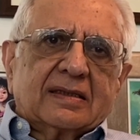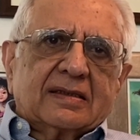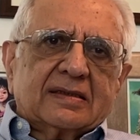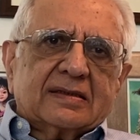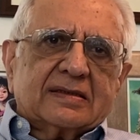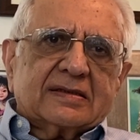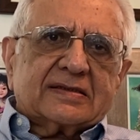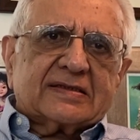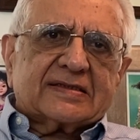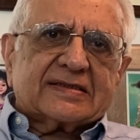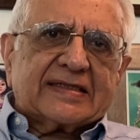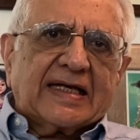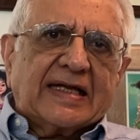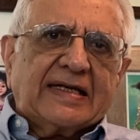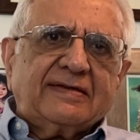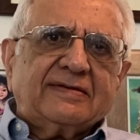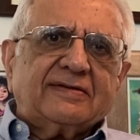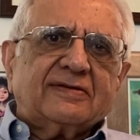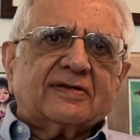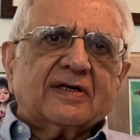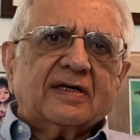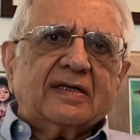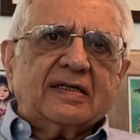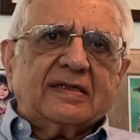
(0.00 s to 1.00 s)

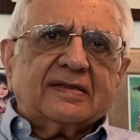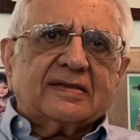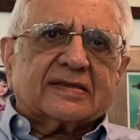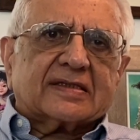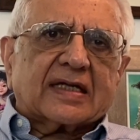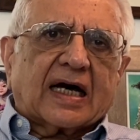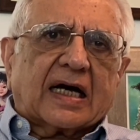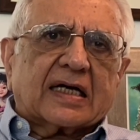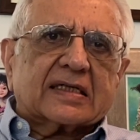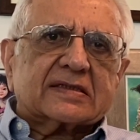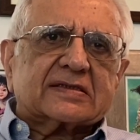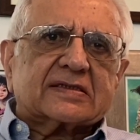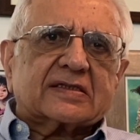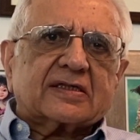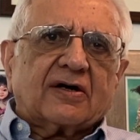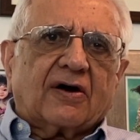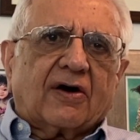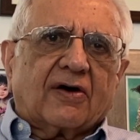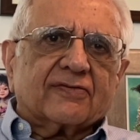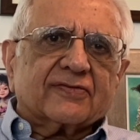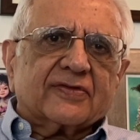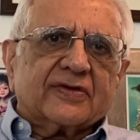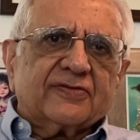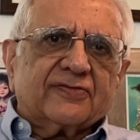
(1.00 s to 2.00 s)
central task
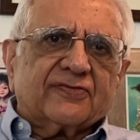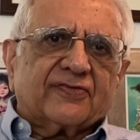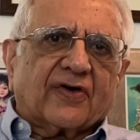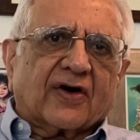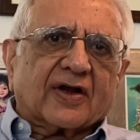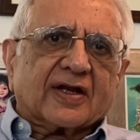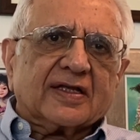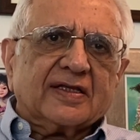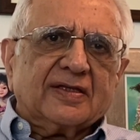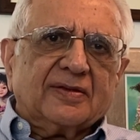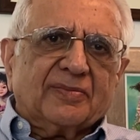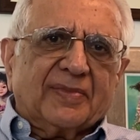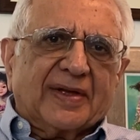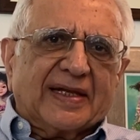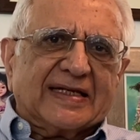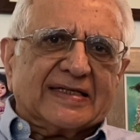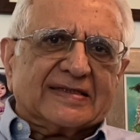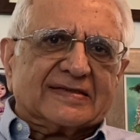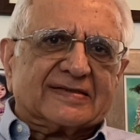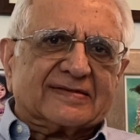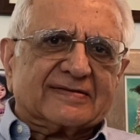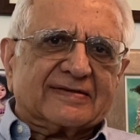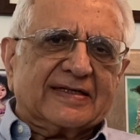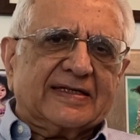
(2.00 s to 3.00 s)
of the foreign
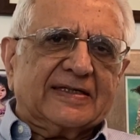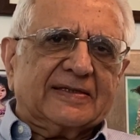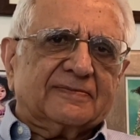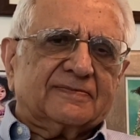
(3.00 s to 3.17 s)
ministry.